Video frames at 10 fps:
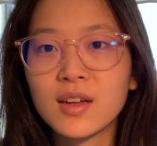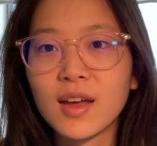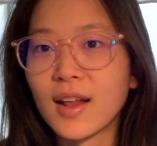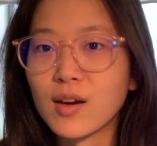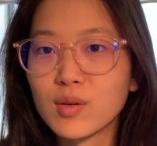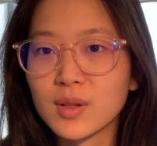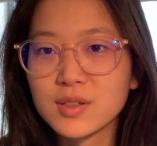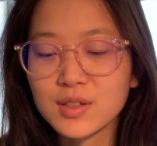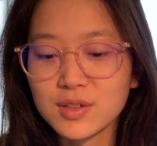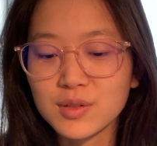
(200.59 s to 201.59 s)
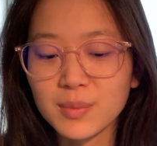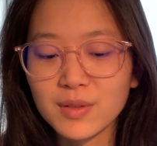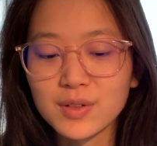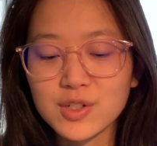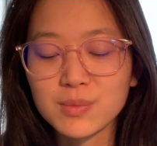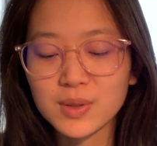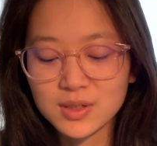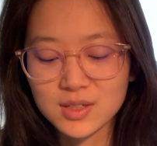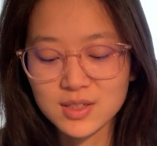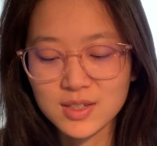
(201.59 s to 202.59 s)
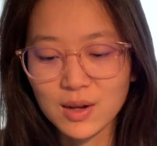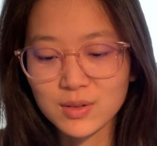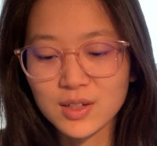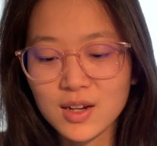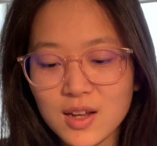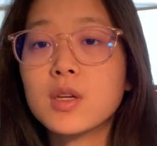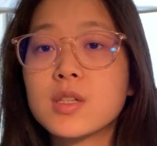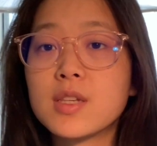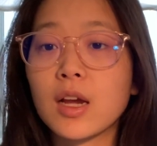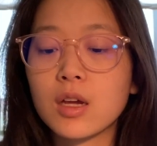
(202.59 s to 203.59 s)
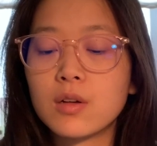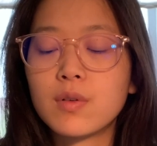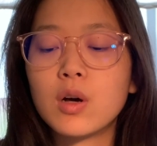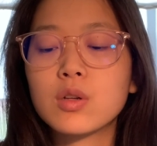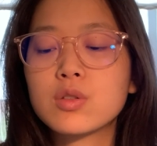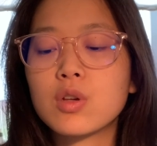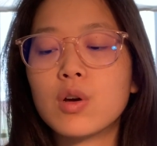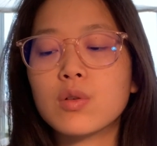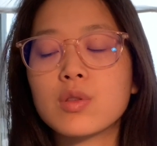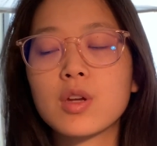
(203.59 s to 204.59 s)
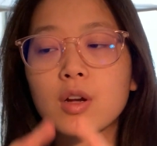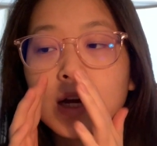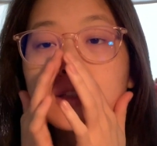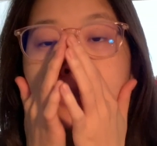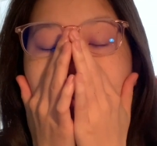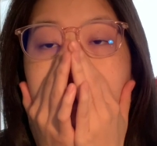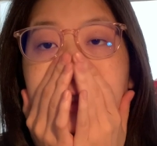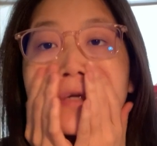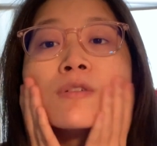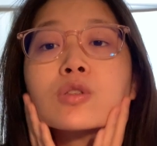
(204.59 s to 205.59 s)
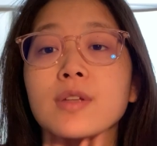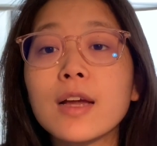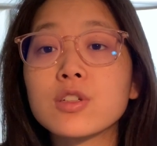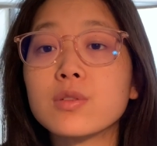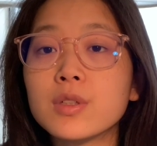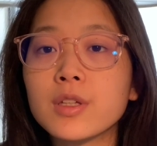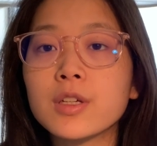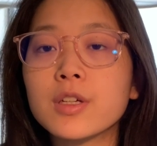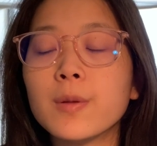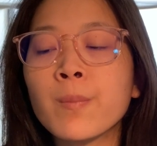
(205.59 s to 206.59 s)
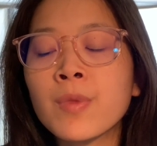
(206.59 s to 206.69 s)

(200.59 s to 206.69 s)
I don't know what it's going to do to my vision, but it doesn't sound good. Second of all, so their customer service was actually really good.